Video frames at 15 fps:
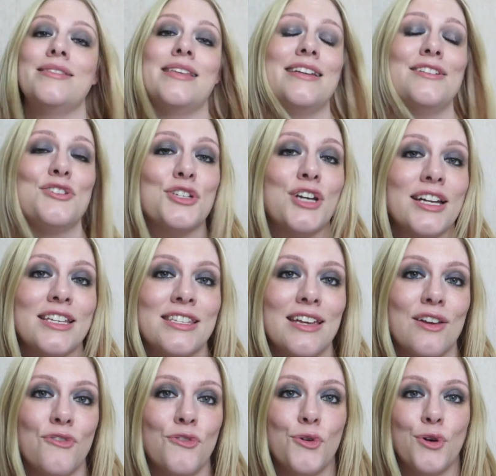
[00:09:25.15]
was
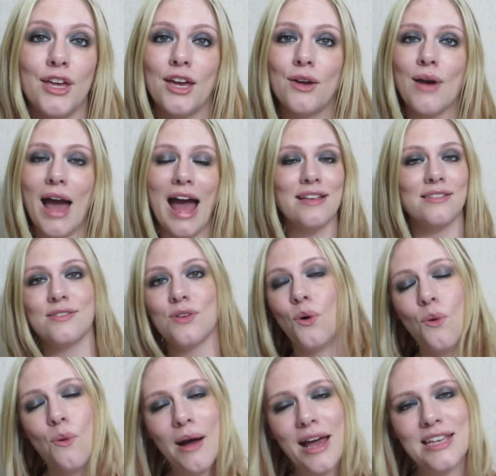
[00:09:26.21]
interesting for you. As
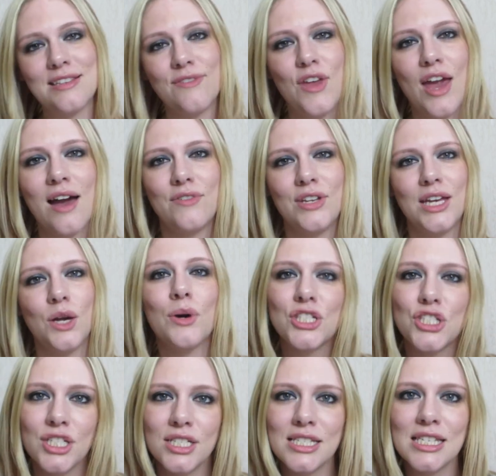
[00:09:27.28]
always, if you have any
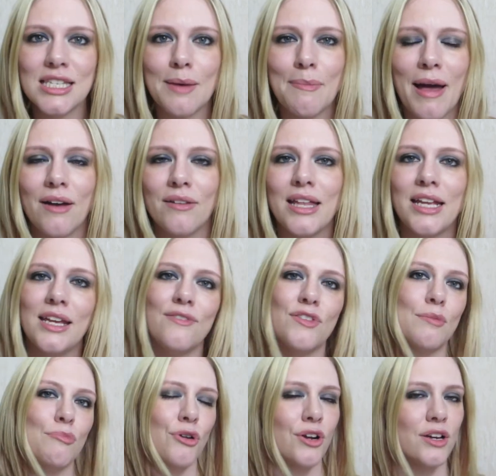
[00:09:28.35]
questions about any of
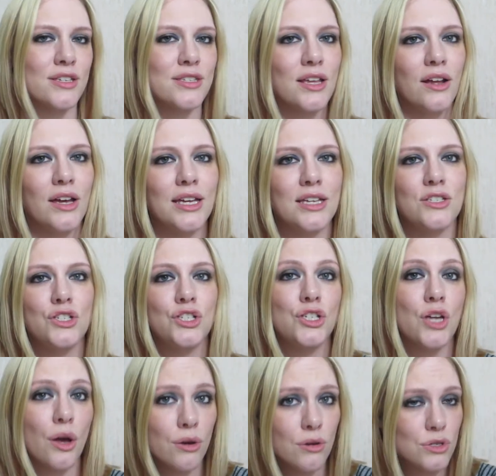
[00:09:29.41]
the products that I
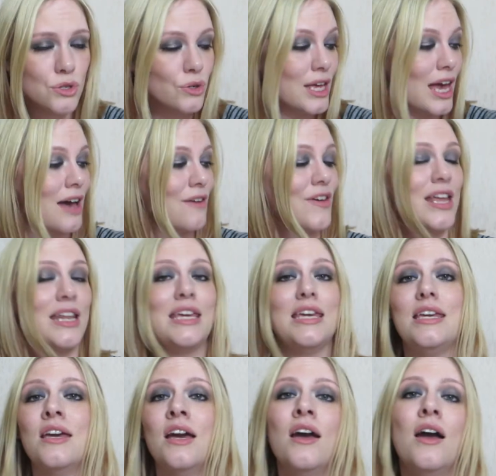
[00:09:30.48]
showed, or you have
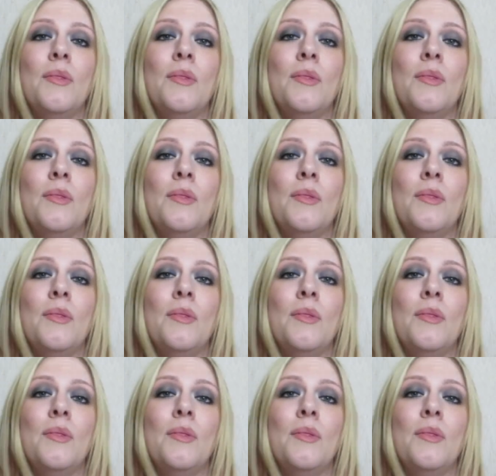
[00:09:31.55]
any